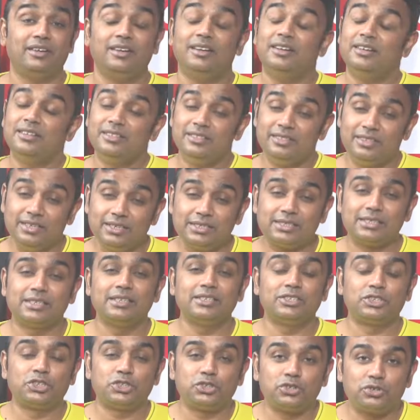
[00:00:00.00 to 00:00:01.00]
This
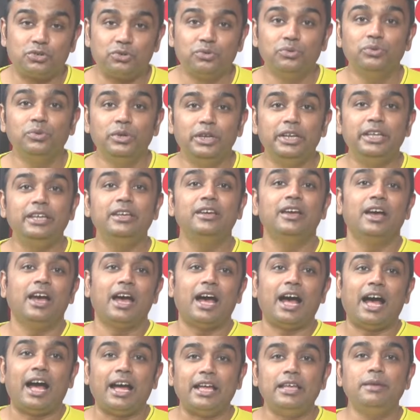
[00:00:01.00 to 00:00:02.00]
is truly
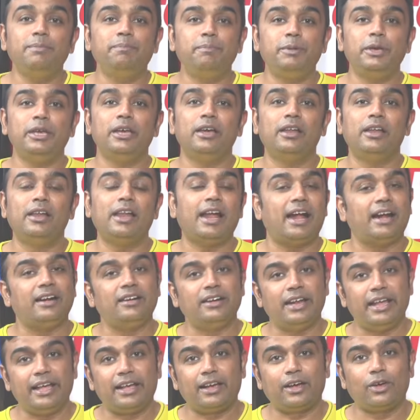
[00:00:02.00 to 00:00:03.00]
IPL and
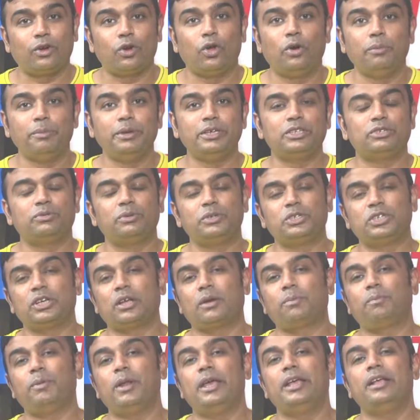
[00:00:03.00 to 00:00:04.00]
economics which are
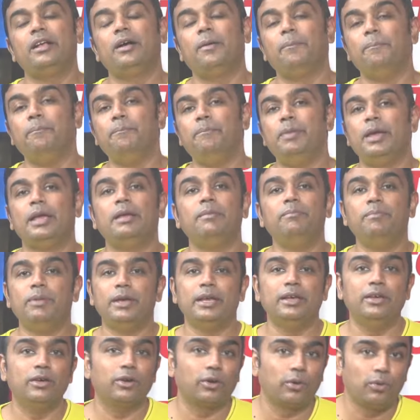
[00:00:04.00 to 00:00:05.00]
playing a big,
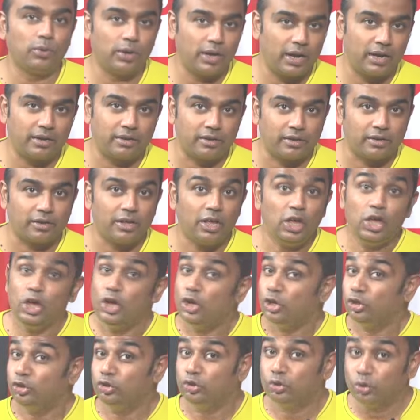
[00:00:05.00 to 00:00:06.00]
big role at it.
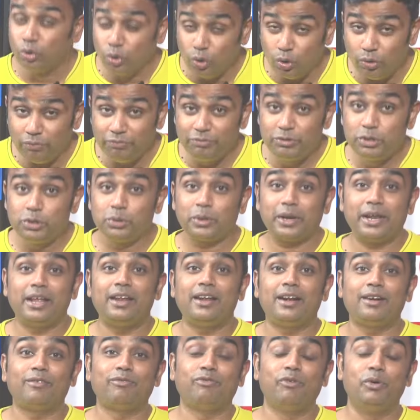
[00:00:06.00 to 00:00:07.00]
Dhruv Jurel
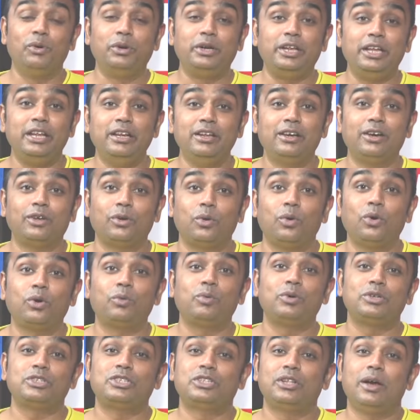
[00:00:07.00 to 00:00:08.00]
at 14 crore
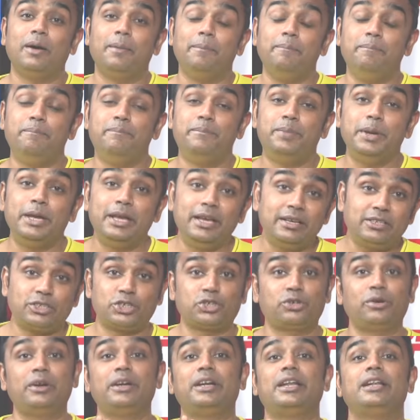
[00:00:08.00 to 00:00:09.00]
was the biggest
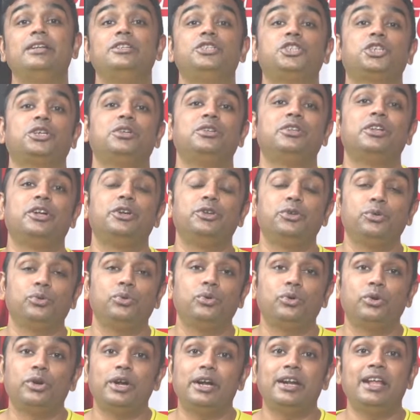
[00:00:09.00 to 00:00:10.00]
retention that you
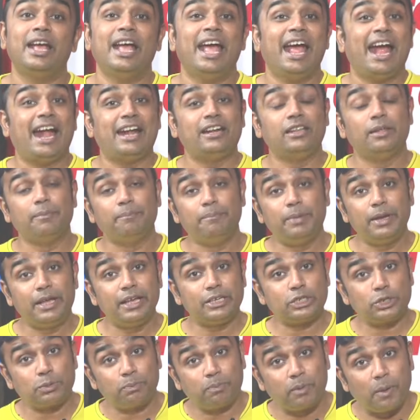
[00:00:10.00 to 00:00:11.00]
could get and the
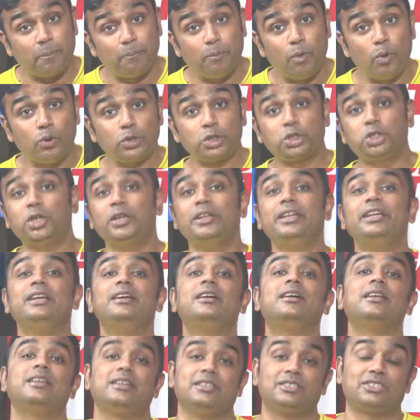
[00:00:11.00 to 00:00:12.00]
biggest proportion
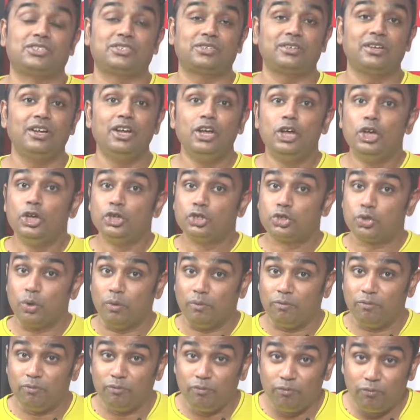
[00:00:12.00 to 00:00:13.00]
increase. So
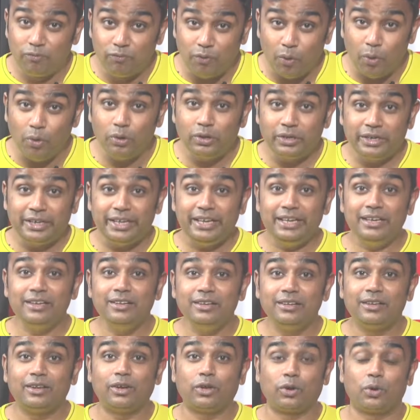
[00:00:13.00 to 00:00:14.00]

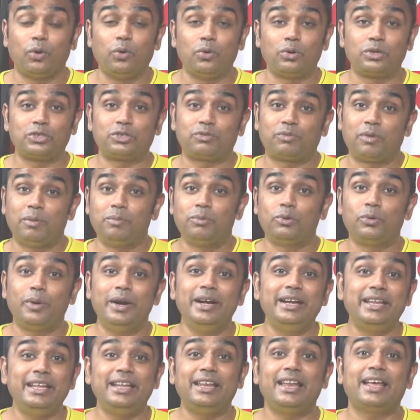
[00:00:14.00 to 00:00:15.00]
14 crores from
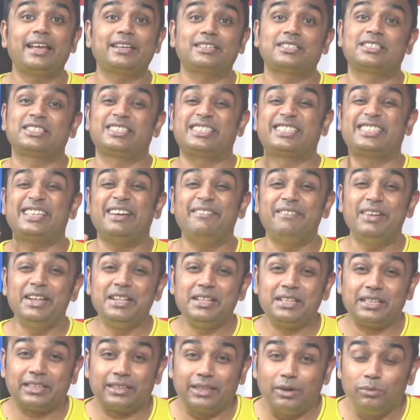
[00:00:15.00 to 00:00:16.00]
20 lakhs,
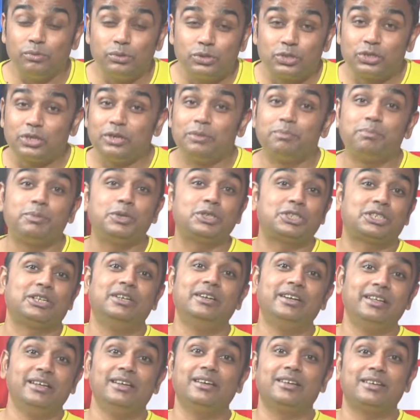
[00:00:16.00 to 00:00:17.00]

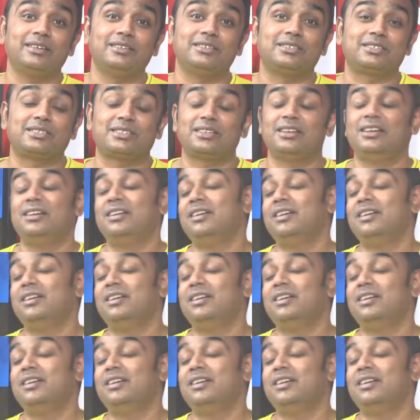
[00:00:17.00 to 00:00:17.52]
7,000% increase.